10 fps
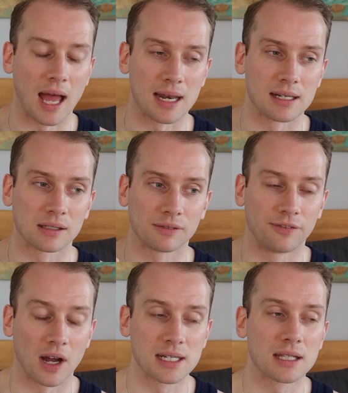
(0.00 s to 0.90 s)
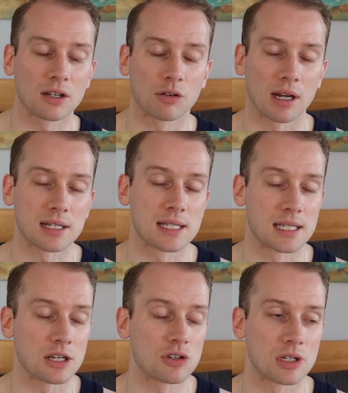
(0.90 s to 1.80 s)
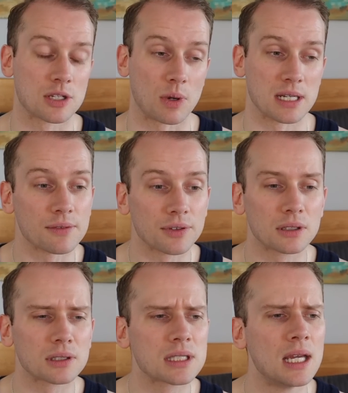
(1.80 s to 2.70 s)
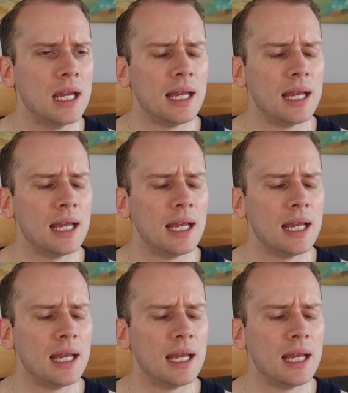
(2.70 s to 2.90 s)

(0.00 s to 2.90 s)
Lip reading: and finding the correct stitch is quite difficult.